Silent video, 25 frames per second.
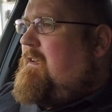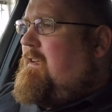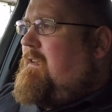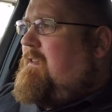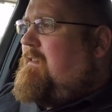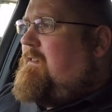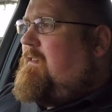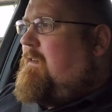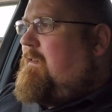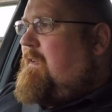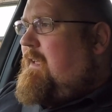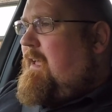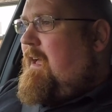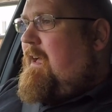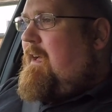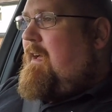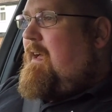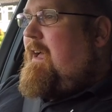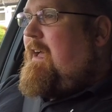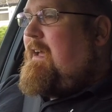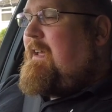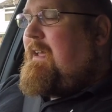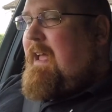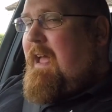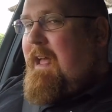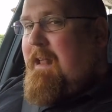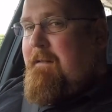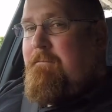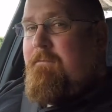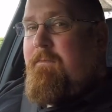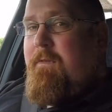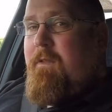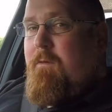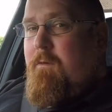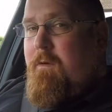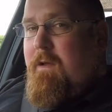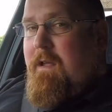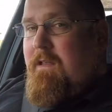So yeah, again,
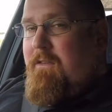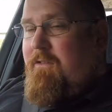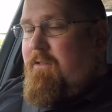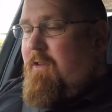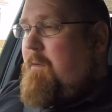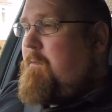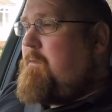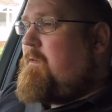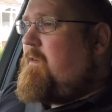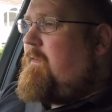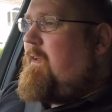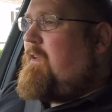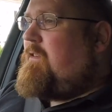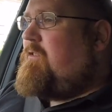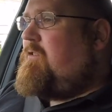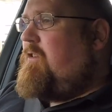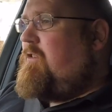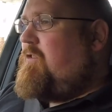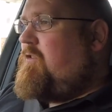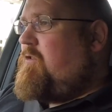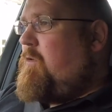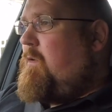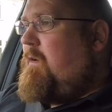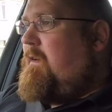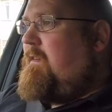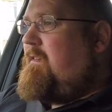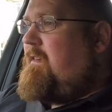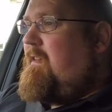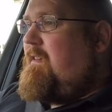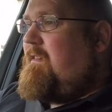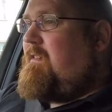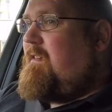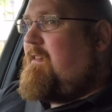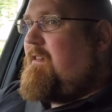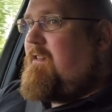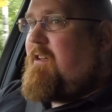in terms of engine choices,